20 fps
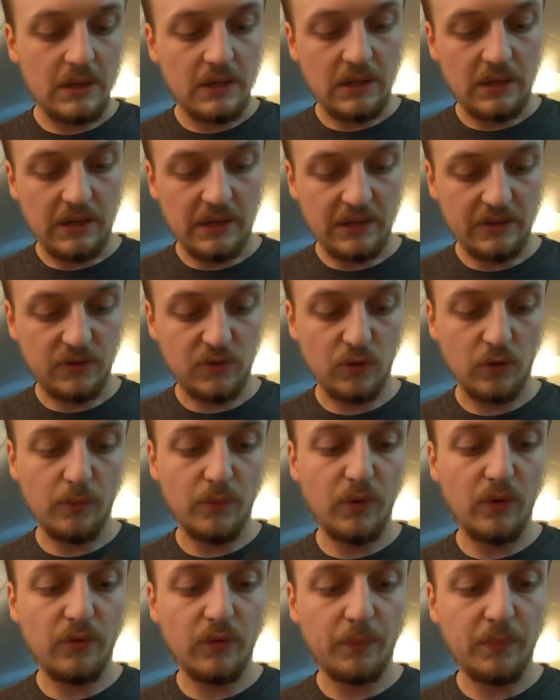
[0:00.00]
To
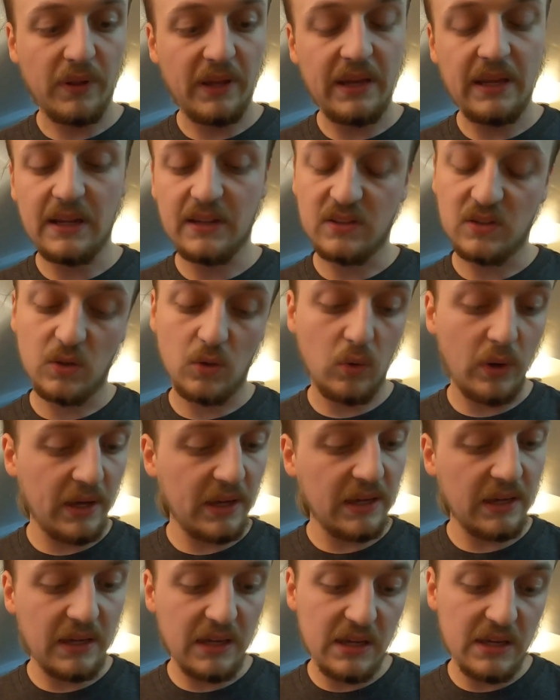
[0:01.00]
remove the plate, it's
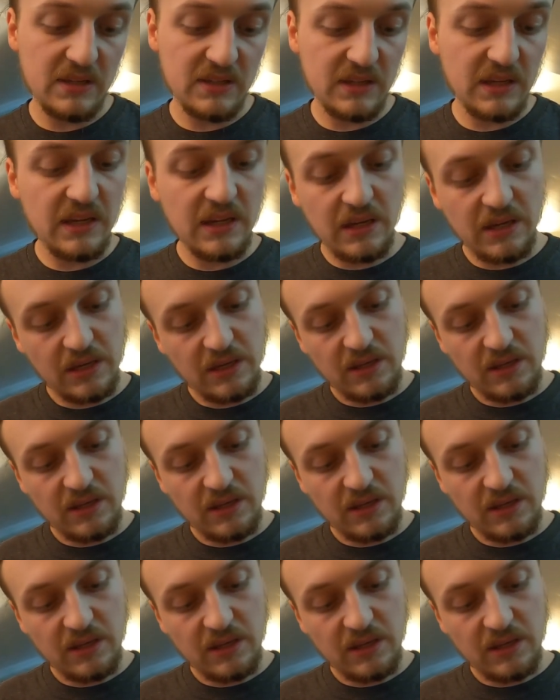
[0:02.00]
quick, easy.